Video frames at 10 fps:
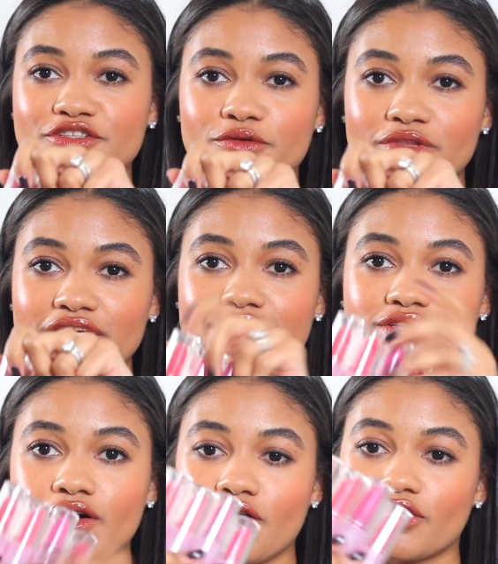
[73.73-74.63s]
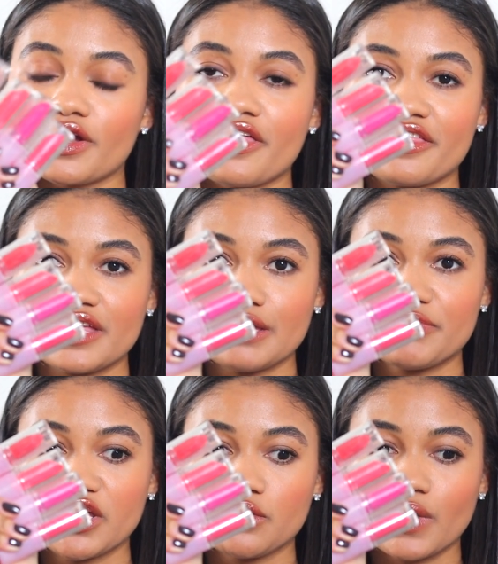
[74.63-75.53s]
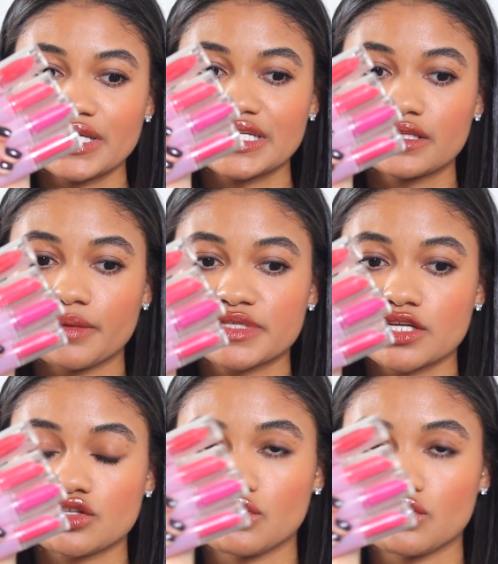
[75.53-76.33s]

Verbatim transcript: So these are the PYT lipsticks.